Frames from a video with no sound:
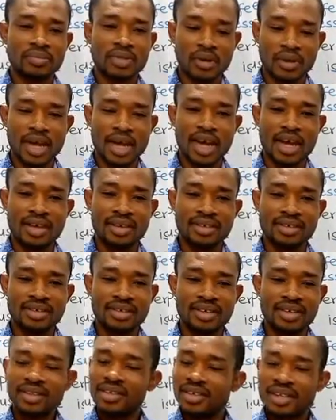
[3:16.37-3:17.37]
Okay?
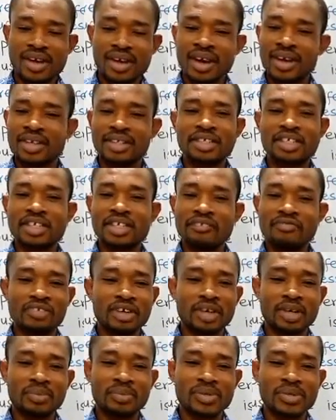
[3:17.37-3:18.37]
The ing
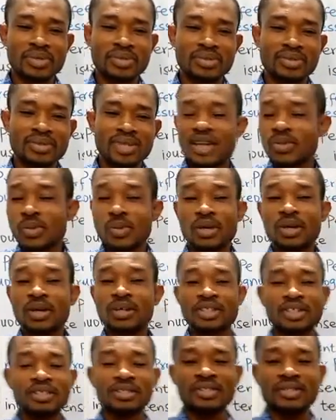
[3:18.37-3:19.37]
verbs. That's what we
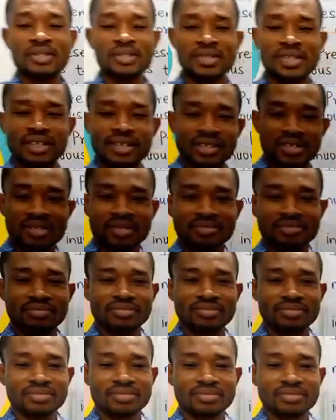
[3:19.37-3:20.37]
call the continuous tense.
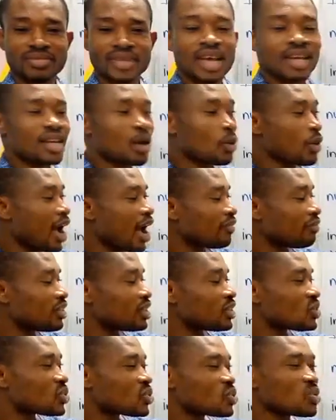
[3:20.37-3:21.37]
Now we have
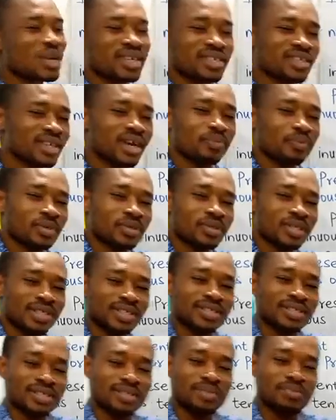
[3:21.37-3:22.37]
these two examples. I
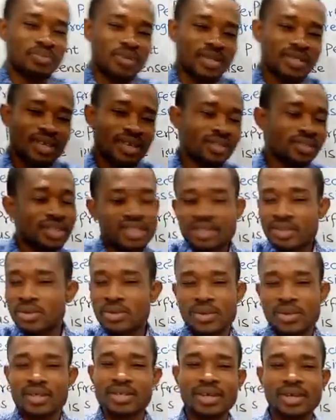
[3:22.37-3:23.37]
just brought out
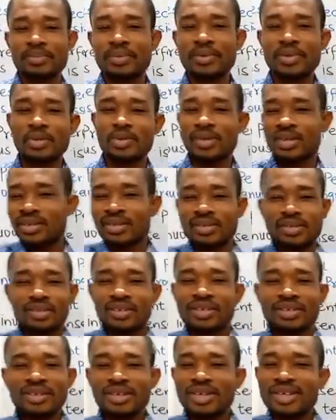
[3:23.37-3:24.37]
just two examples
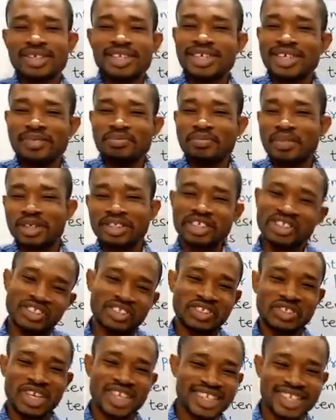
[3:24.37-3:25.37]
because you don't need much
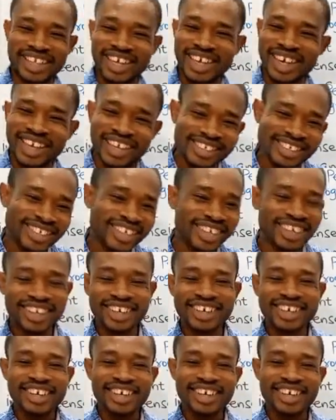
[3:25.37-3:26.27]
stress again.